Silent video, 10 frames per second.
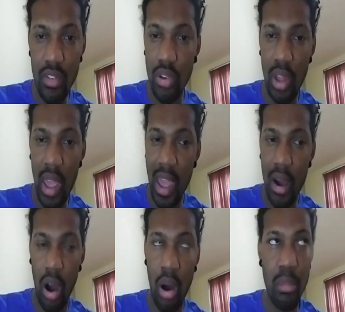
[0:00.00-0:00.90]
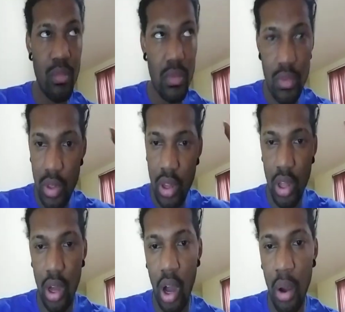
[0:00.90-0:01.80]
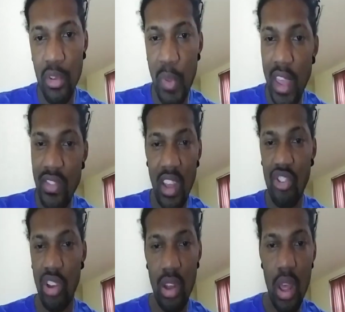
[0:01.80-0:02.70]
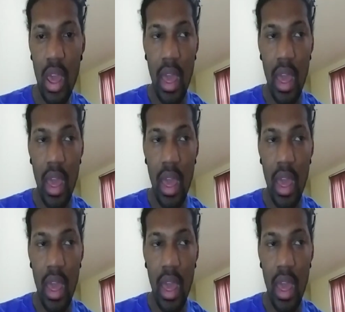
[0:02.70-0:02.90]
to the space station,